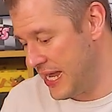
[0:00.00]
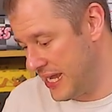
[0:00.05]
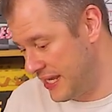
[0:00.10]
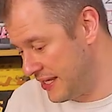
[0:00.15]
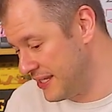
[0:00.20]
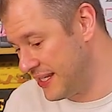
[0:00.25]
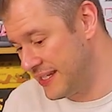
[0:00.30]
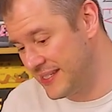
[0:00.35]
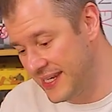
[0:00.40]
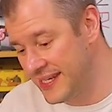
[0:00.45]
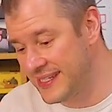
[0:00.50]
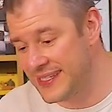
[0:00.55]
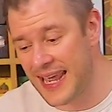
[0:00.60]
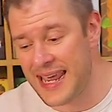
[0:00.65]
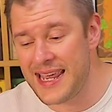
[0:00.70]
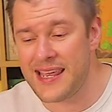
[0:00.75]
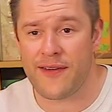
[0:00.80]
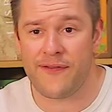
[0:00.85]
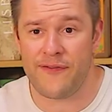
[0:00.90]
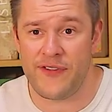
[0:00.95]
this is
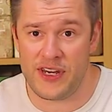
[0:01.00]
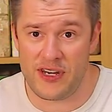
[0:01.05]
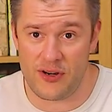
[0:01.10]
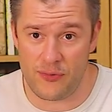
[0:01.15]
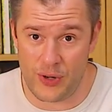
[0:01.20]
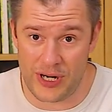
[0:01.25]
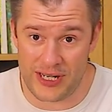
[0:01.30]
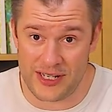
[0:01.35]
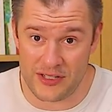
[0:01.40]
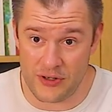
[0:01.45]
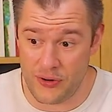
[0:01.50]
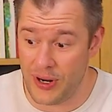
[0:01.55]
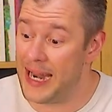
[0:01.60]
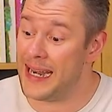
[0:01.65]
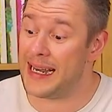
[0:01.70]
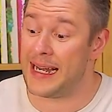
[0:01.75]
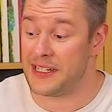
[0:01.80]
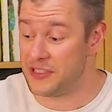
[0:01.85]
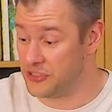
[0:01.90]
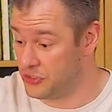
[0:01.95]
a convenient way to do it,
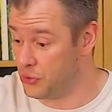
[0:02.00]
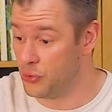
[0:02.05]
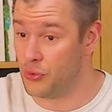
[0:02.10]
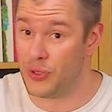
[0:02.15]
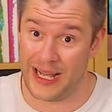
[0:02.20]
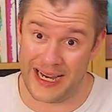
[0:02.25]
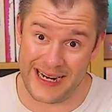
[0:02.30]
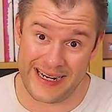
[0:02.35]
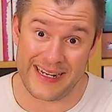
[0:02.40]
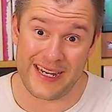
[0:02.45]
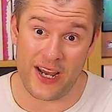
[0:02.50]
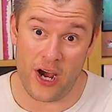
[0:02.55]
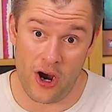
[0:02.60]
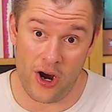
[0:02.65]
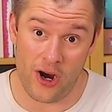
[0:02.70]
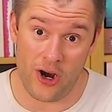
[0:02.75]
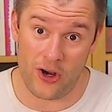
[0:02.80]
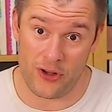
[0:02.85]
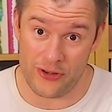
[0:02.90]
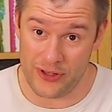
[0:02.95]
and I do like the
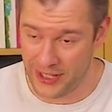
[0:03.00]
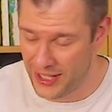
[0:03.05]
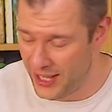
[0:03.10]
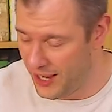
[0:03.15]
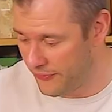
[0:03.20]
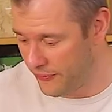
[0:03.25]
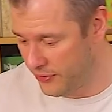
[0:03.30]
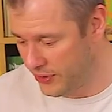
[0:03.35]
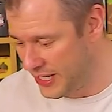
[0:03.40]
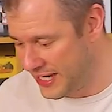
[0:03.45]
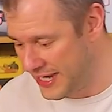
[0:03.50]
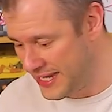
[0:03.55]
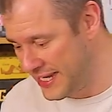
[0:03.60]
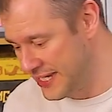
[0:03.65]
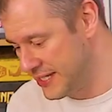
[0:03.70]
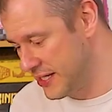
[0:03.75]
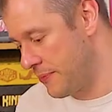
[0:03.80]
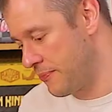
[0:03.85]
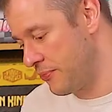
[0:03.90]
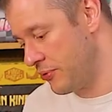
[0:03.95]
art on the cover. It
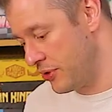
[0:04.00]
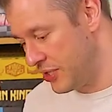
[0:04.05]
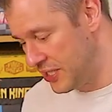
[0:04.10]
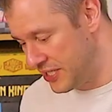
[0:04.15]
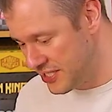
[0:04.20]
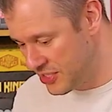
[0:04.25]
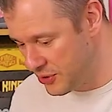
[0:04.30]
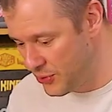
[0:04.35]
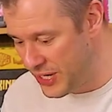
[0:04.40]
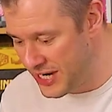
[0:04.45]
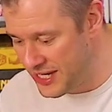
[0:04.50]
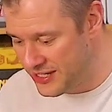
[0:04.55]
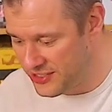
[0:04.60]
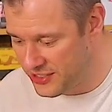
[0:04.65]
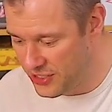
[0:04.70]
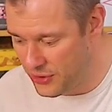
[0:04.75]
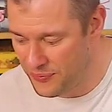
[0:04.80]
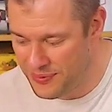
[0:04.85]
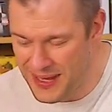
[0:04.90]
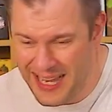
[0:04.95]
is pretty sweet.
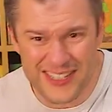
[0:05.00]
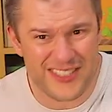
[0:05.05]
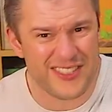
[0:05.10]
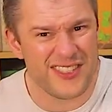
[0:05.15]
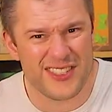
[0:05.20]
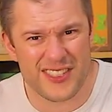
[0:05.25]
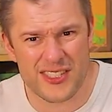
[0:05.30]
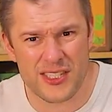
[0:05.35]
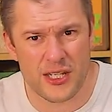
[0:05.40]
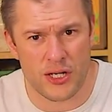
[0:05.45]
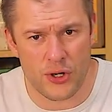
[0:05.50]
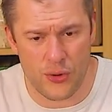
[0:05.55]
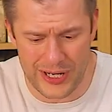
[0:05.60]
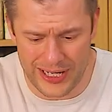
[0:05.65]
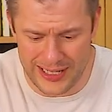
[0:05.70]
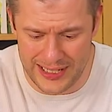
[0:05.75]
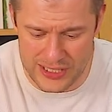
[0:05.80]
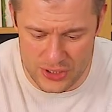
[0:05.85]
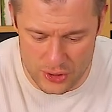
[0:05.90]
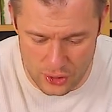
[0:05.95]
So that's just to
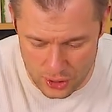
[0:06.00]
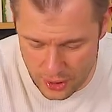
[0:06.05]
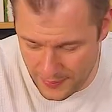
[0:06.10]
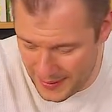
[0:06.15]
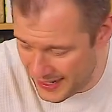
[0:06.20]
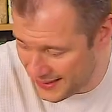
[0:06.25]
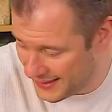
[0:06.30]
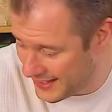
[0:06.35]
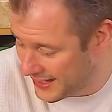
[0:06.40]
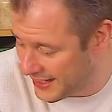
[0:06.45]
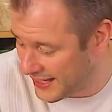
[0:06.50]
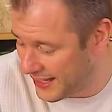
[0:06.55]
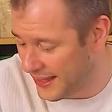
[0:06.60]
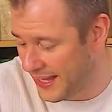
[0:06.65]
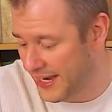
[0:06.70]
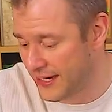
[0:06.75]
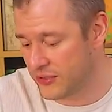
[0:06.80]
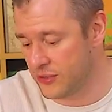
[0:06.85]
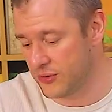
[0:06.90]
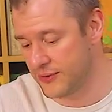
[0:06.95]
quickly talk about the
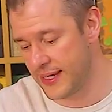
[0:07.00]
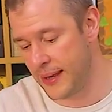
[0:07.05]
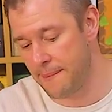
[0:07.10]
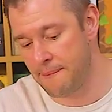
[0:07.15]
collector's